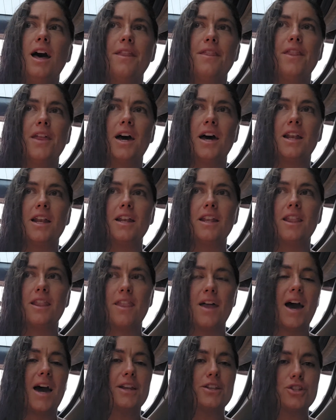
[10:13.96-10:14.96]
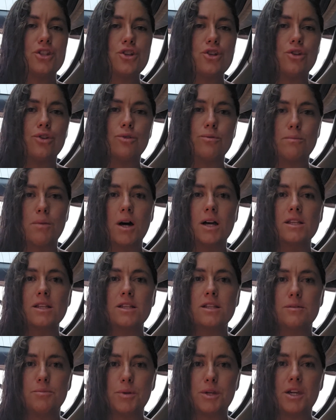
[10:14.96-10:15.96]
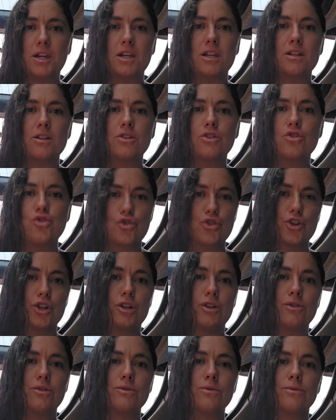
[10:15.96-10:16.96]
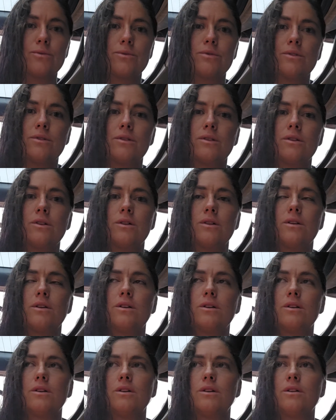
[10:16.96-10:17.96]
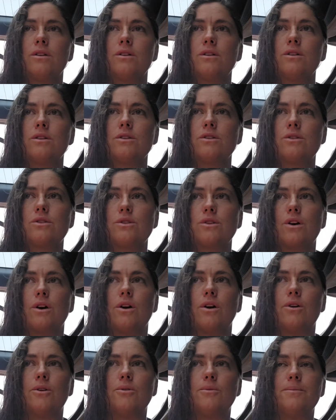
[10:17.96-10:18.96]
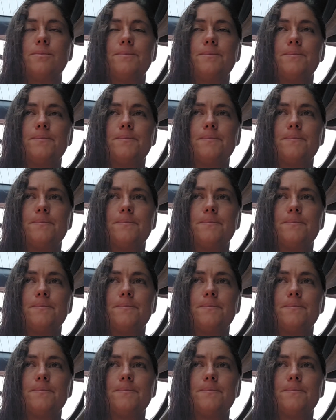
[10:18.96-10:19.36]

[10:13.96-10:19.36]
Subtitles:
and that too must be true. So